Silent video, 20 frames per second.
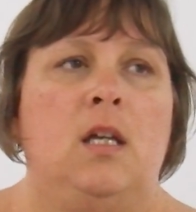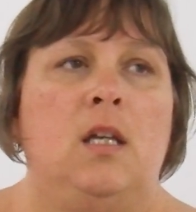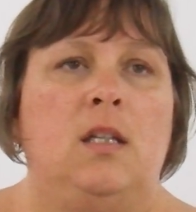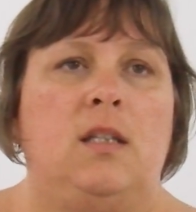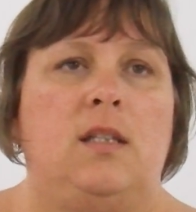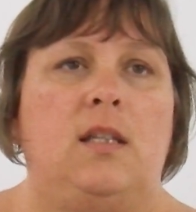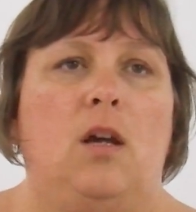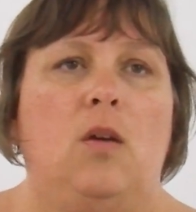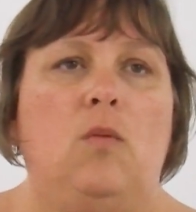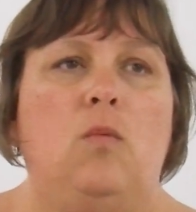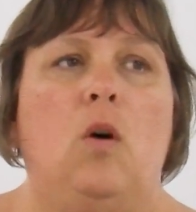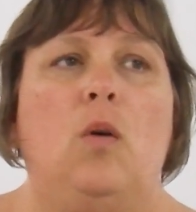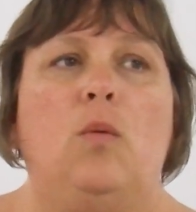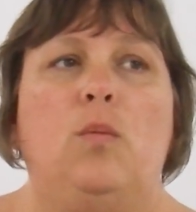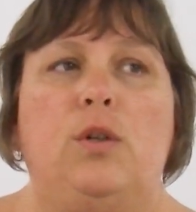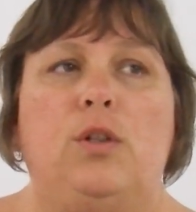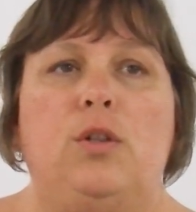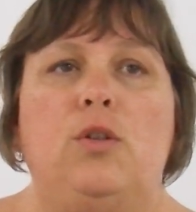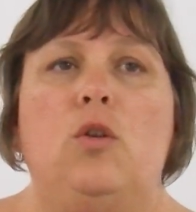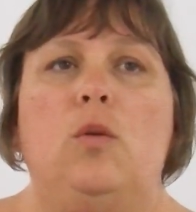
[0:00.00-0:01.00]
So what
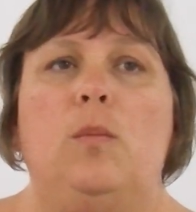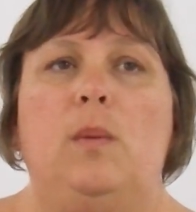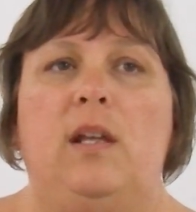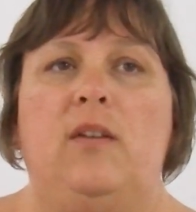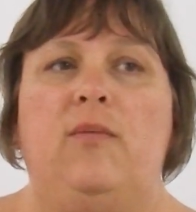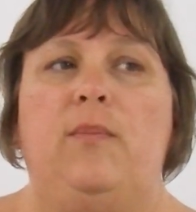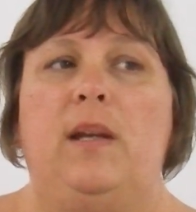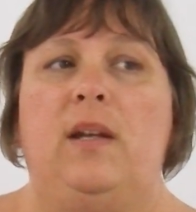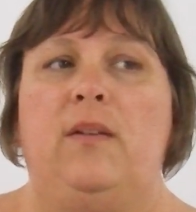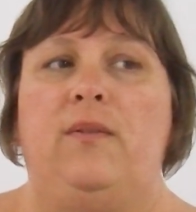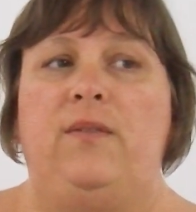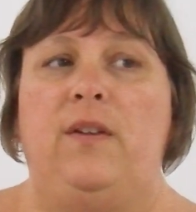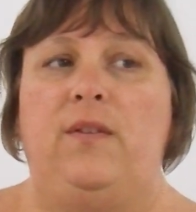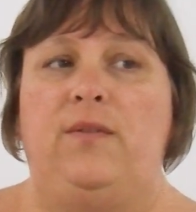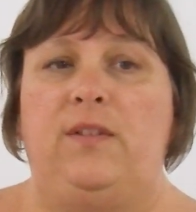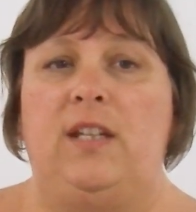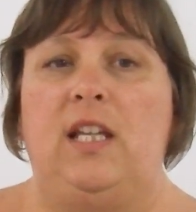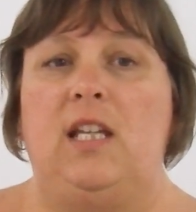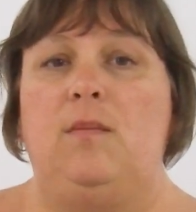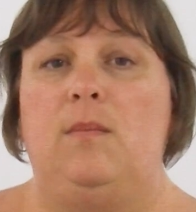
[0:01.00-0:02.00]
would normally have been a
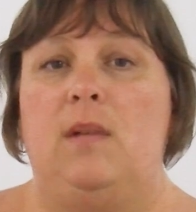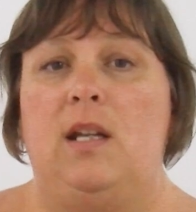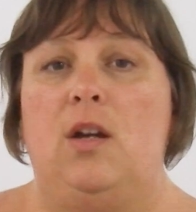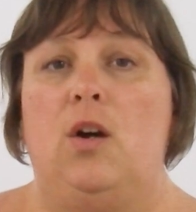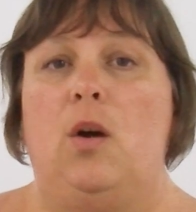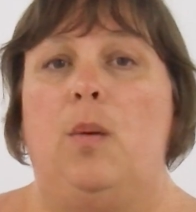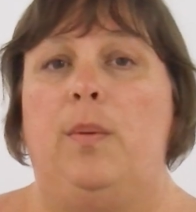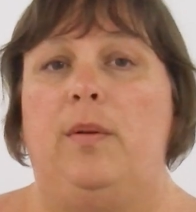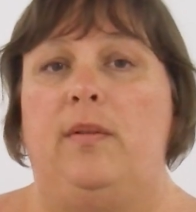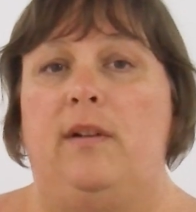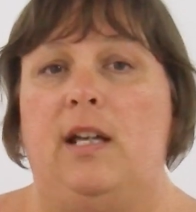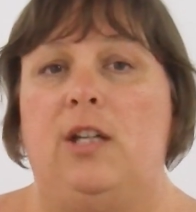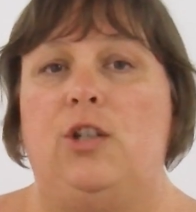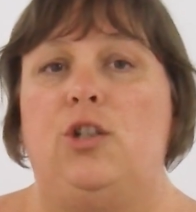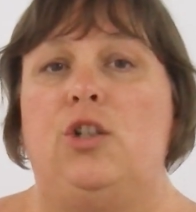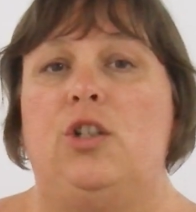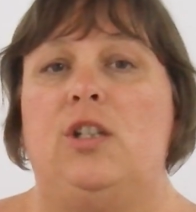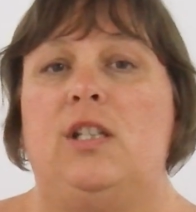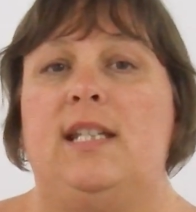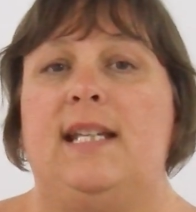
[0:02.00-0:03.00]
15-minute
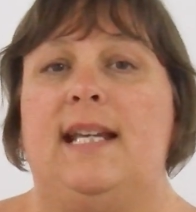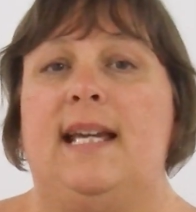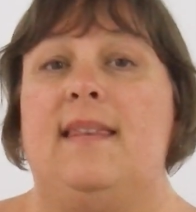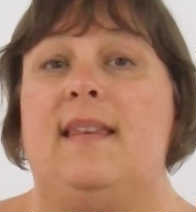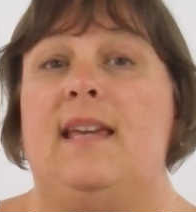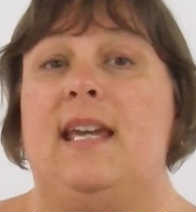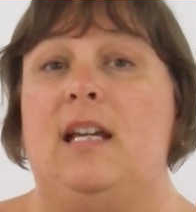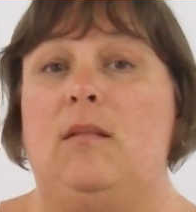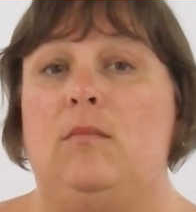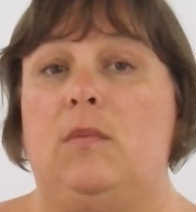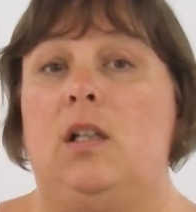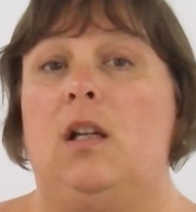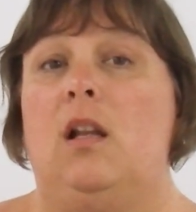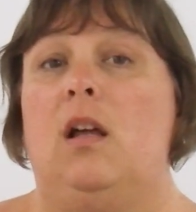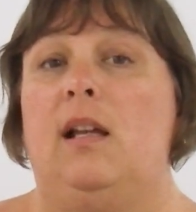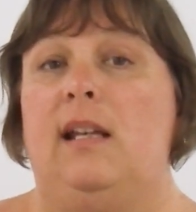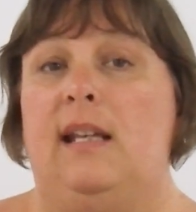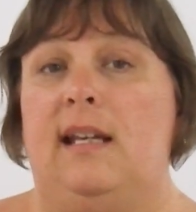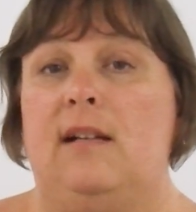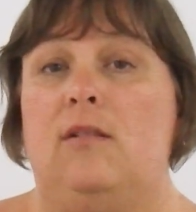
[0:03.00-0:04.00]
operation to get the Hickman
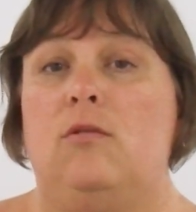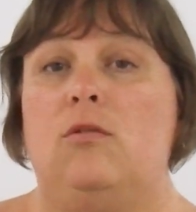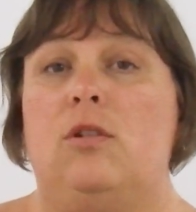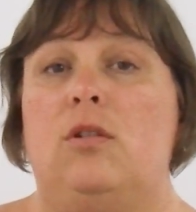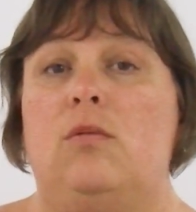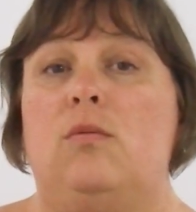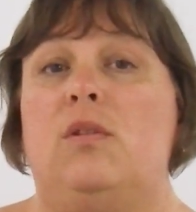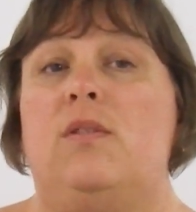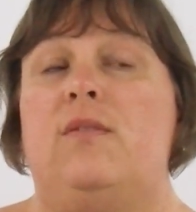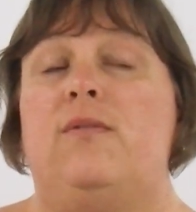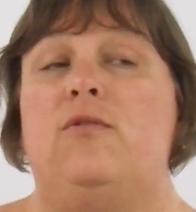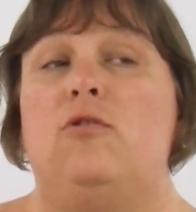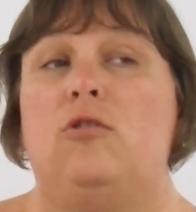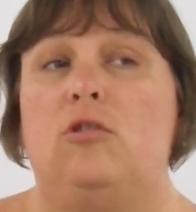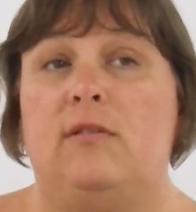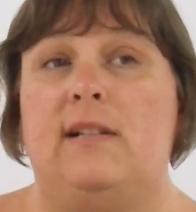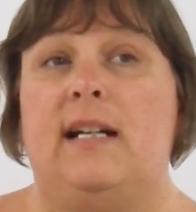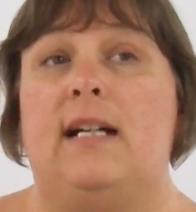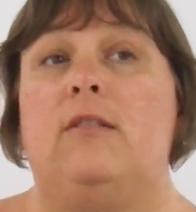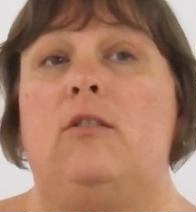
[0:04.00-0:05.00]
line out was a
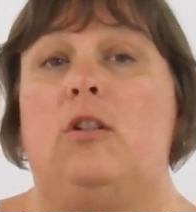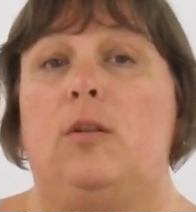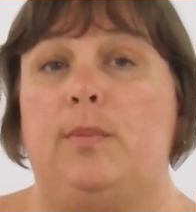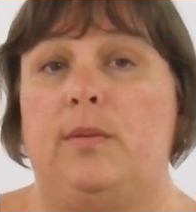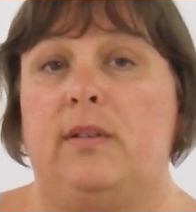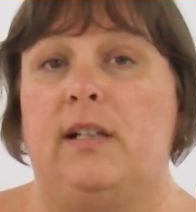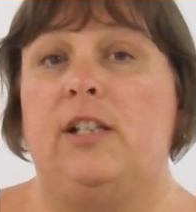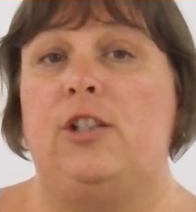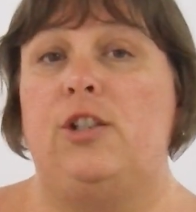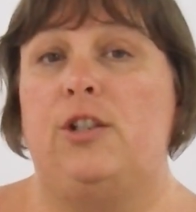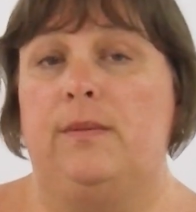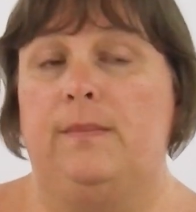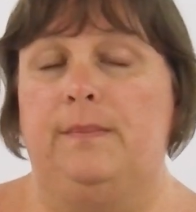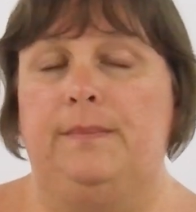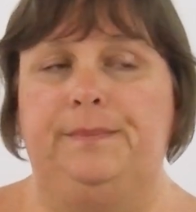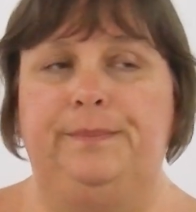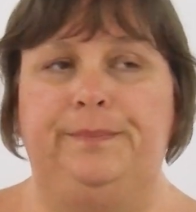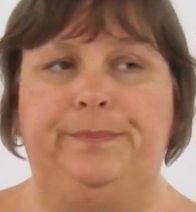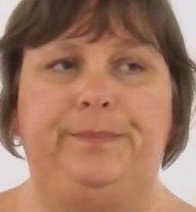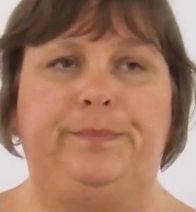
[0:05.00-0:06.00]
4-hour operation,
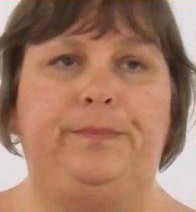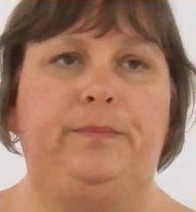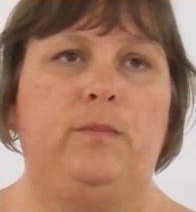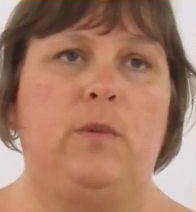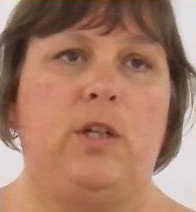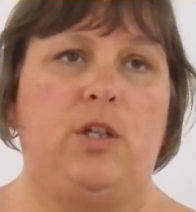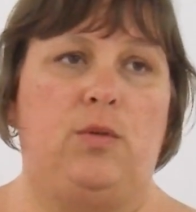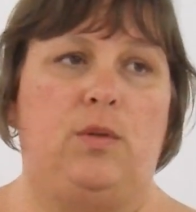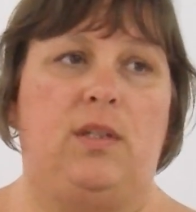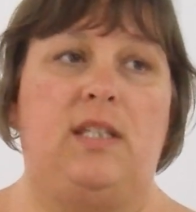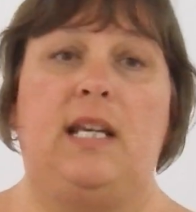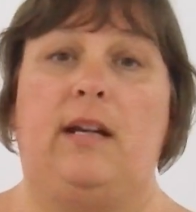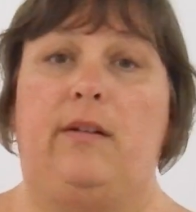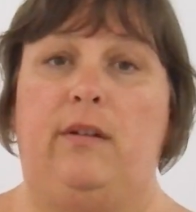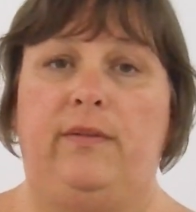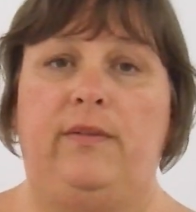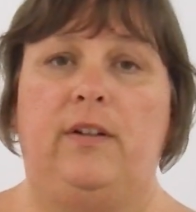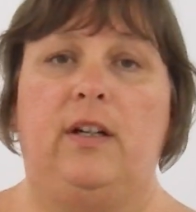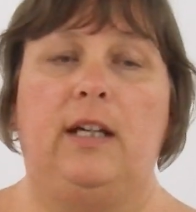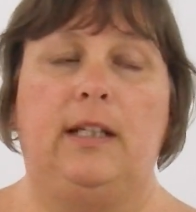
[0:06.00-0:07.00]
which was
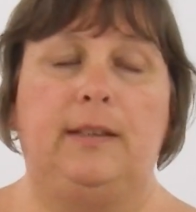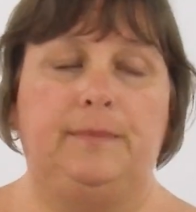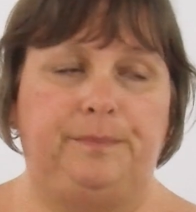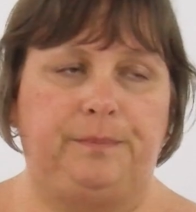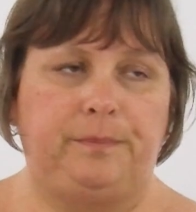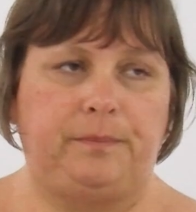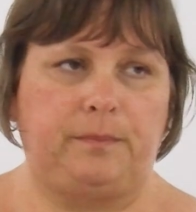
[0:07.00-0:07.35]
terrifying.